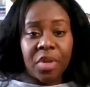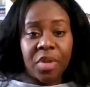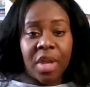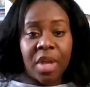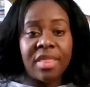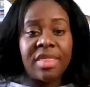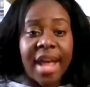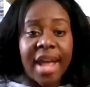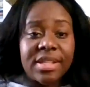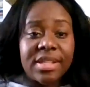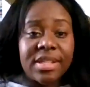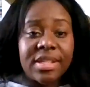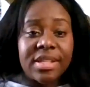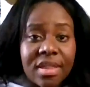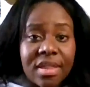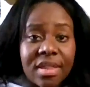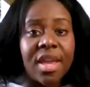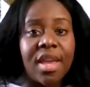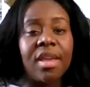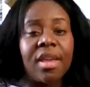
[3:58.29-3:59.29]
That's the
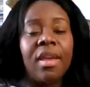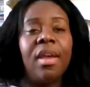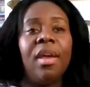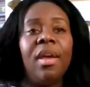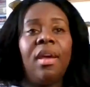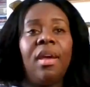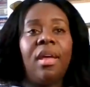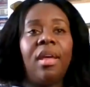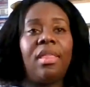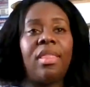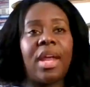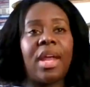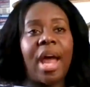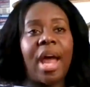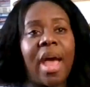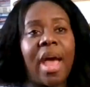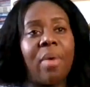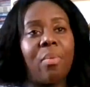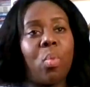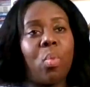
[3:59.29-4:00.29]
thing that
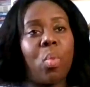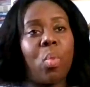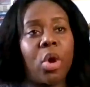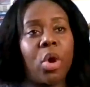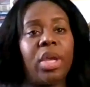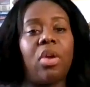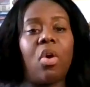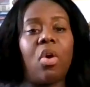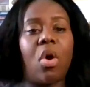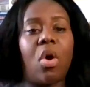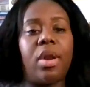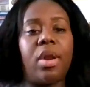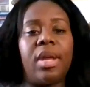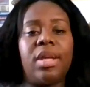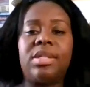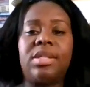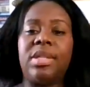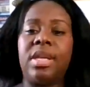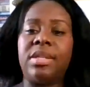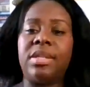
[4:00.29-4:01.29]
am working on
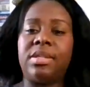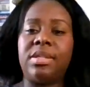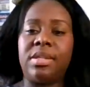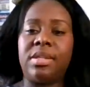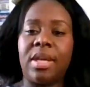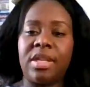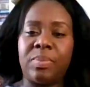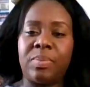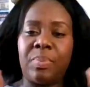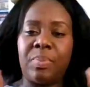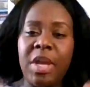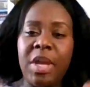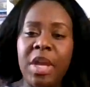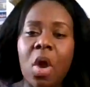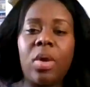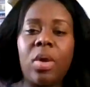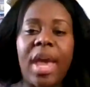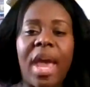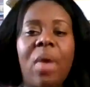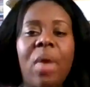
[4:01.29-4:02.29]
is being
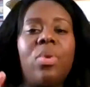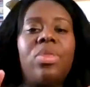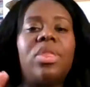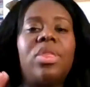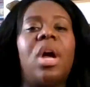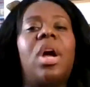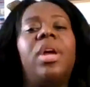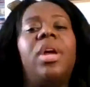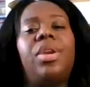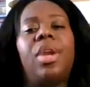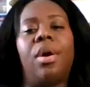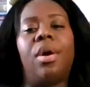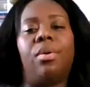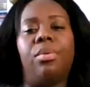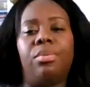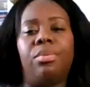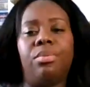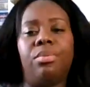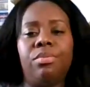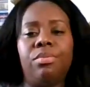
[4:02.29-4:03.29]
okay with the unknown.
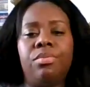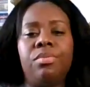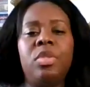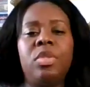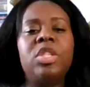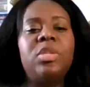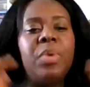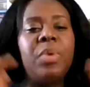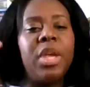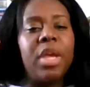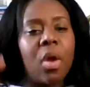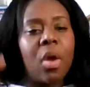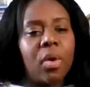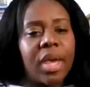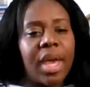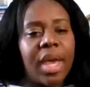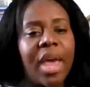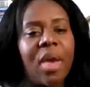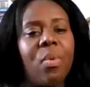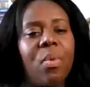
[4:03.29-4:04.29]
Just being
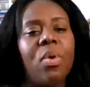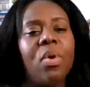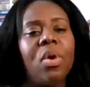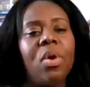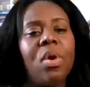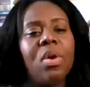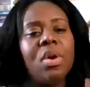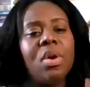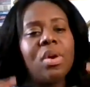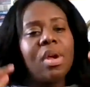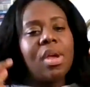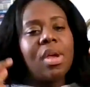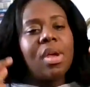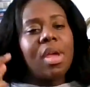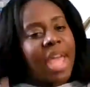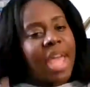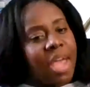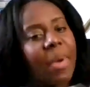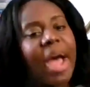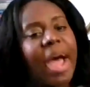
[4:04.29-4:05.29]
okay
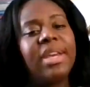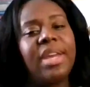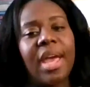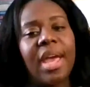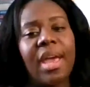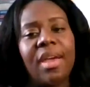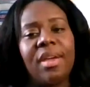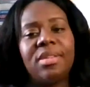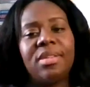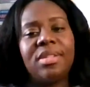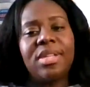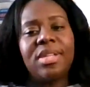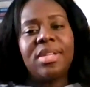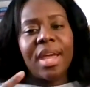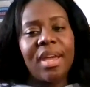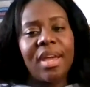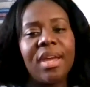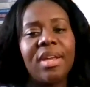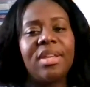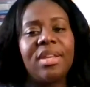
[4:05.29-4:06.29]
day by day,
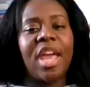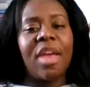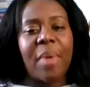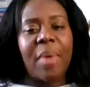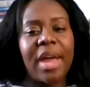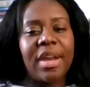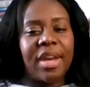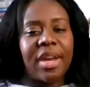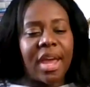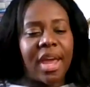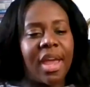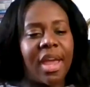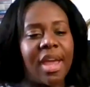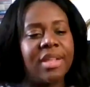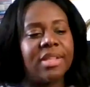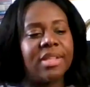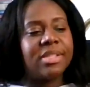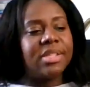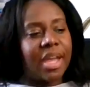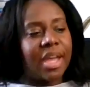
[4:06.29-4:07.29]
taking it day by day
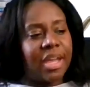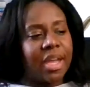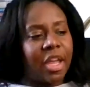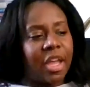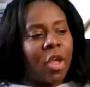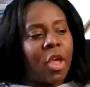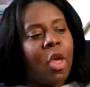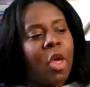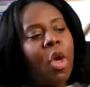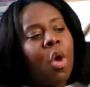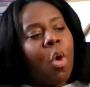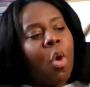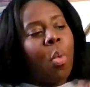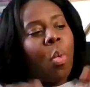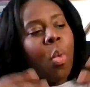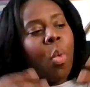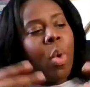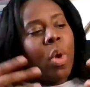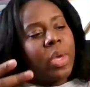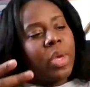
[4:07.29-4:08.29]
and saying,
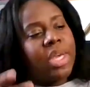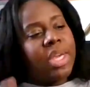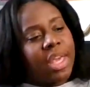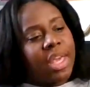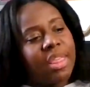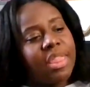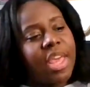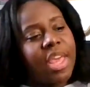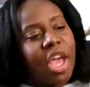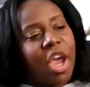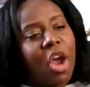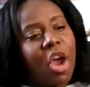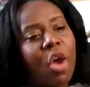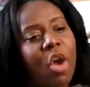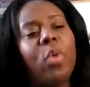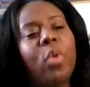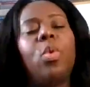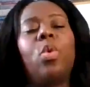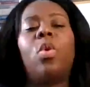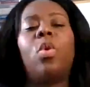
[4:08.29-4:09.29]
when we get there,
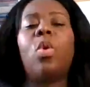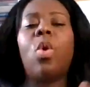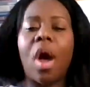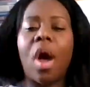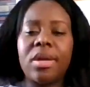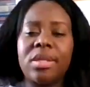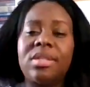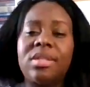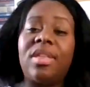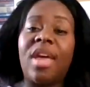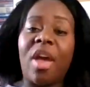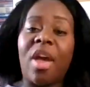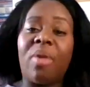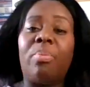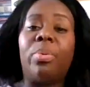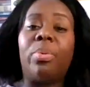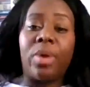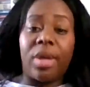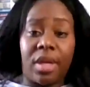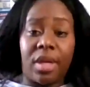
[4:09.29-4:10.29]
we will cross that
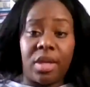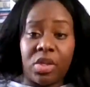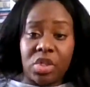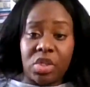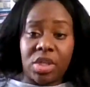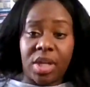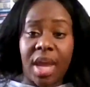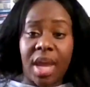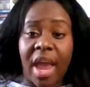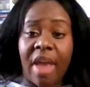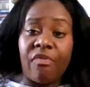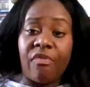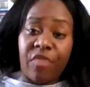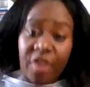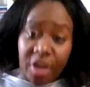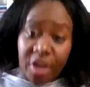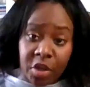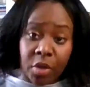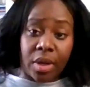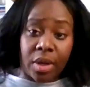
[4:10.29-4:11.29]
bridge and
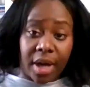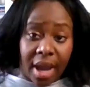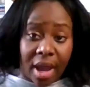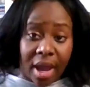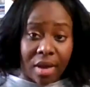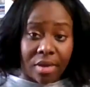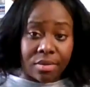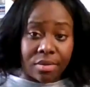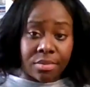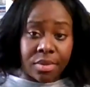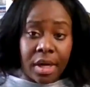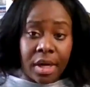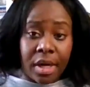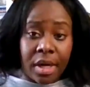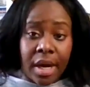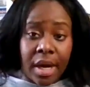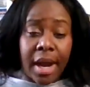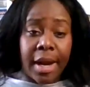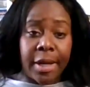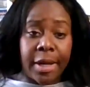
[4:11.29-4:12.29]
figure it
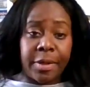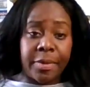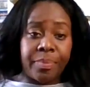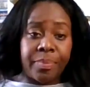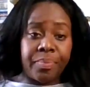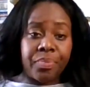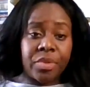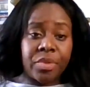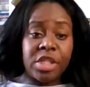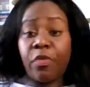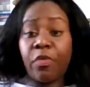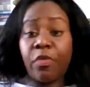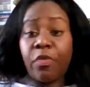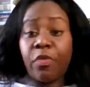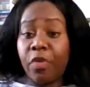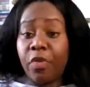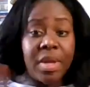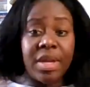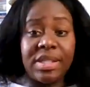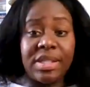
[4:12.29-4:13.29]
out. So for
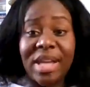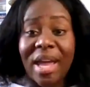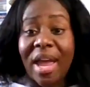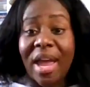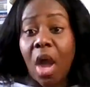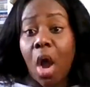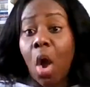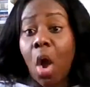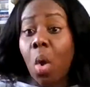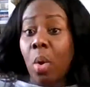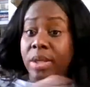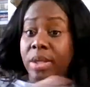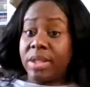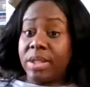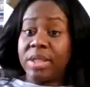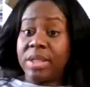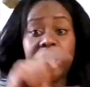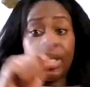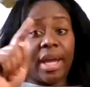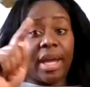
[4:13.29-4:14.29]
me to say, oh, it's
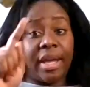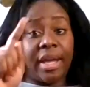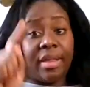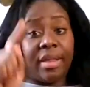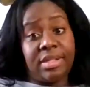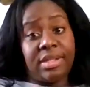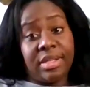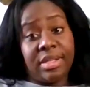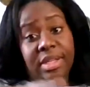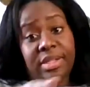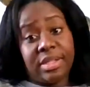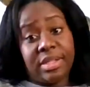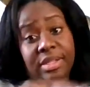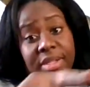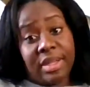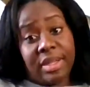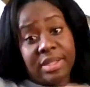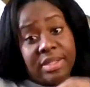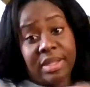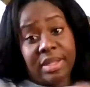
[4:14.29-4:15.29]
going to look like this,
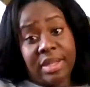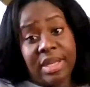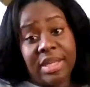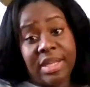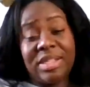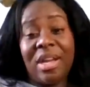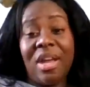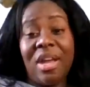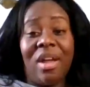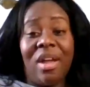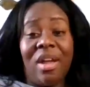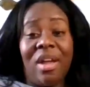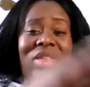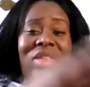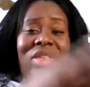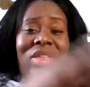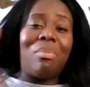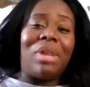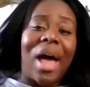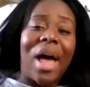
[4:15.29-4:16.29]
and this, and this,
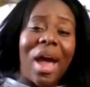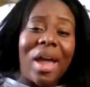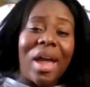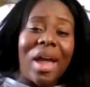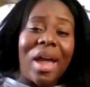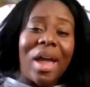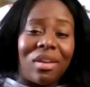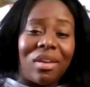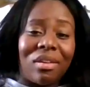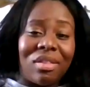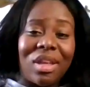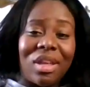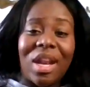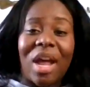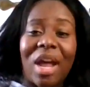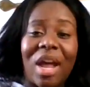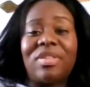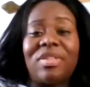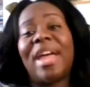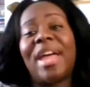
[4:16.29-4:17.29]
then I'm lying. Then
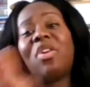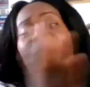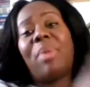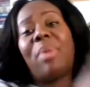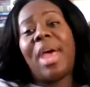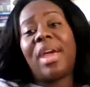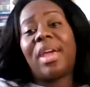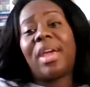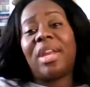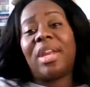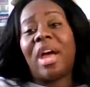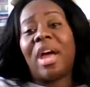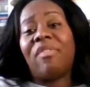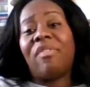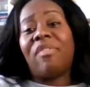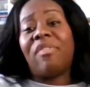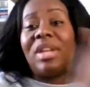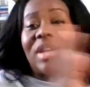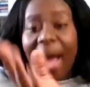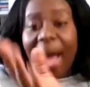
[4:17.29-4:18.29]
I've cycled back and I've
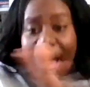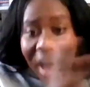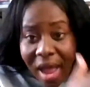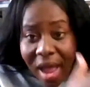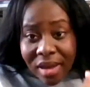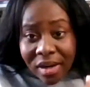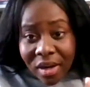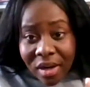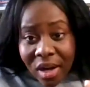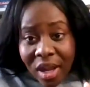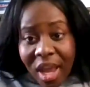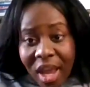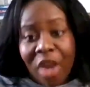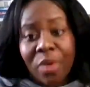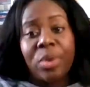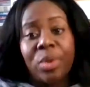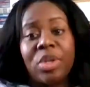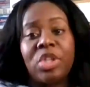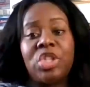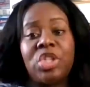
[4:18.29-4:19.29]
denied and
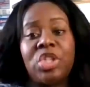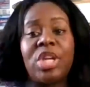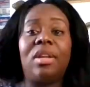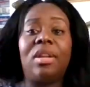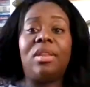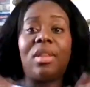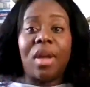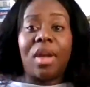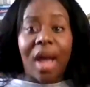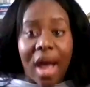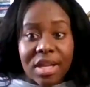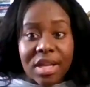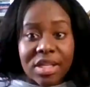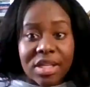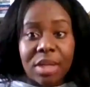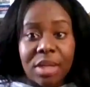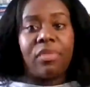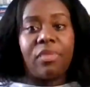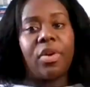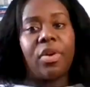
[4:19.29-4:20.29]
rejected the
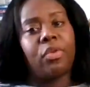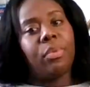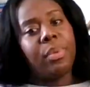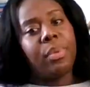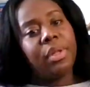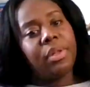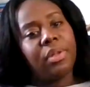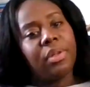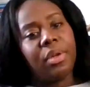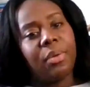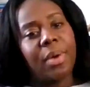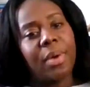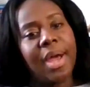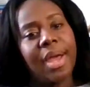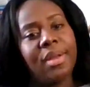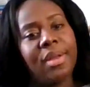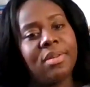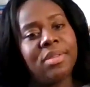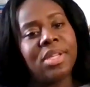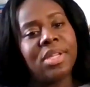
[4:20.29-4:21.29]
concept of vulnerability,
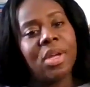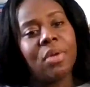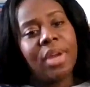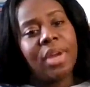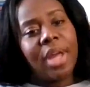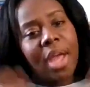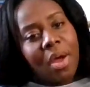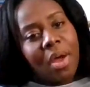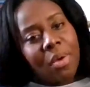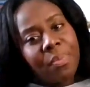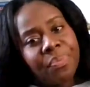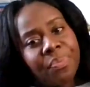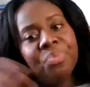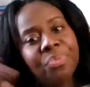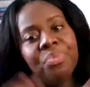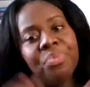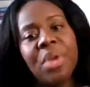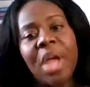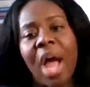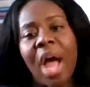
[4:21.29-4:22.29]
right? So now
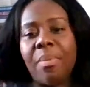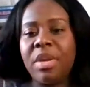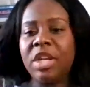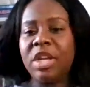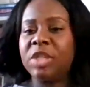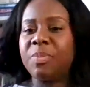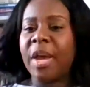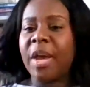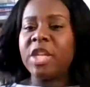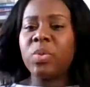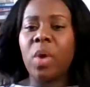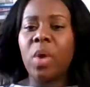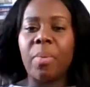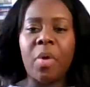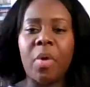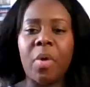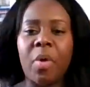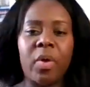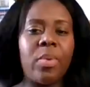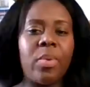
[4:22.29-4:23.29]
I'm in a space where I'm
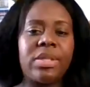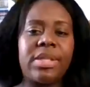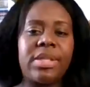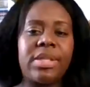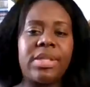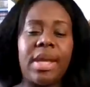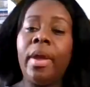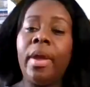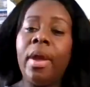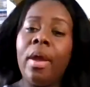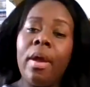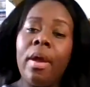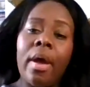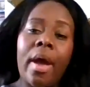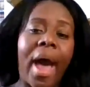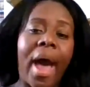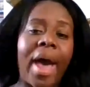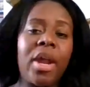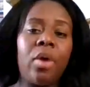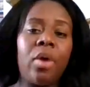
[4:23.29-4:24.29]
okay with saying,
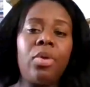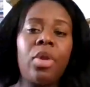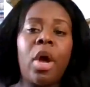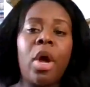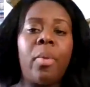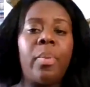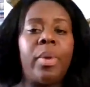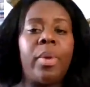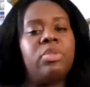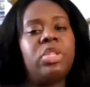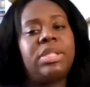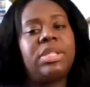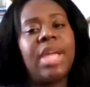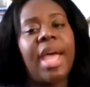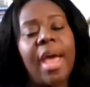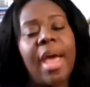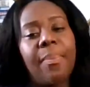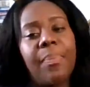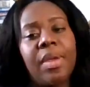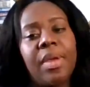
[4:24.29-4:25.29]
I don't know, but I'm just
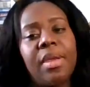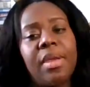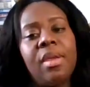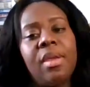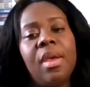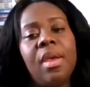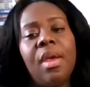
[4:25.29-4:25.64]
happy